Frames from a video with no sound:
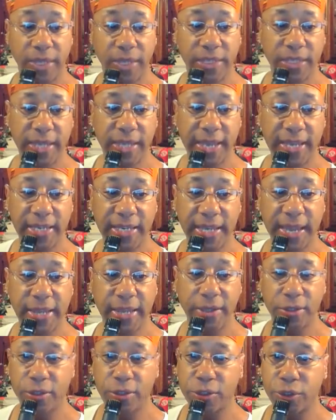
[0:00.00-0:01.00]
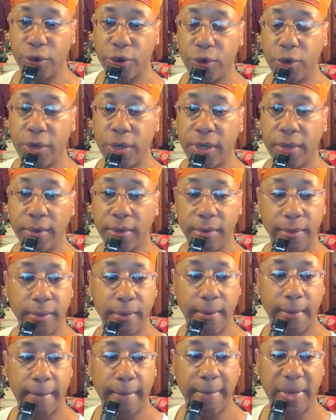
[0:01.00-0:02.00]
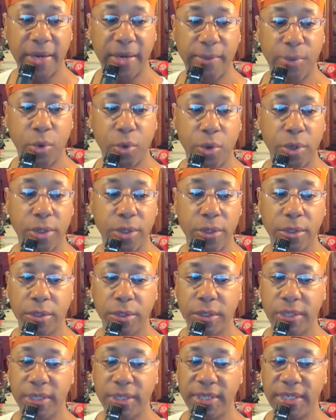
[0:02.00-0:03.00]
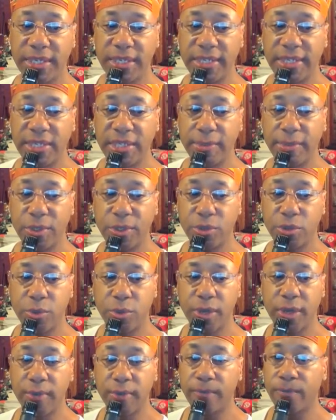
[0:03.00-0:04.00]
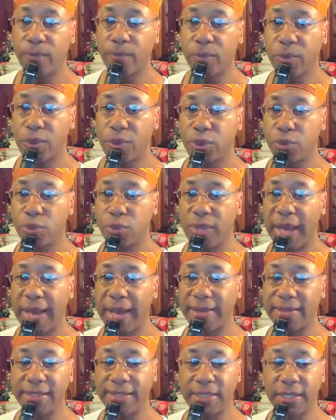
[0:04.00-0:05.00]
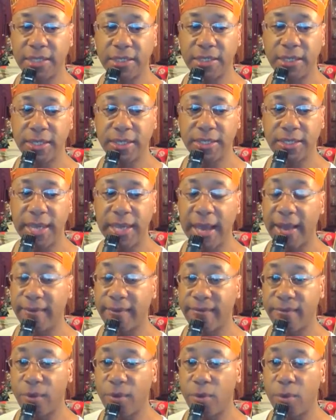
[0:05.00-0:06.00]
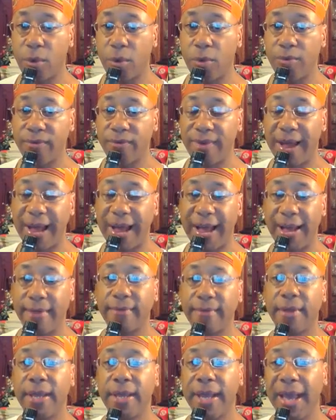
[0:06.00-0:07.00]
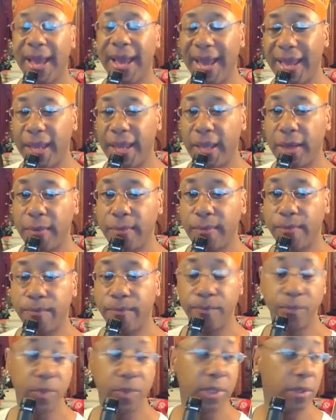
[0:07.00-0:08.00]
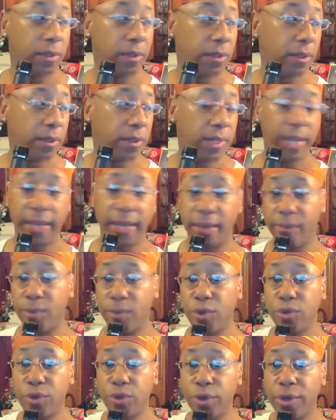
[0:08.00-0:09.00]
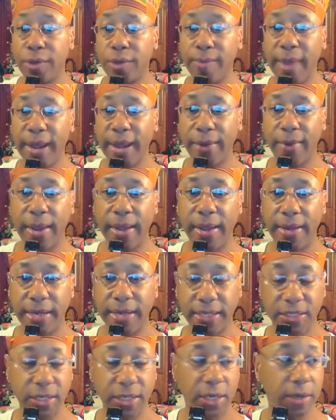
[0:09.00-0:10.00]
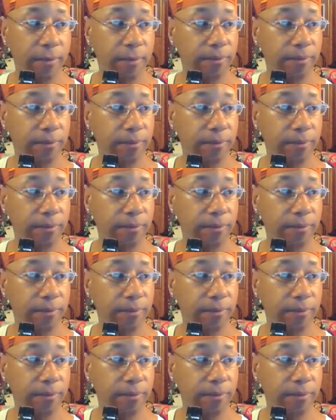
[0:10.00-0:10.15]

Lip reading: And today and date is early Monday morning, December the 12th, 2016, time 4:05 a.m. And the music in the background is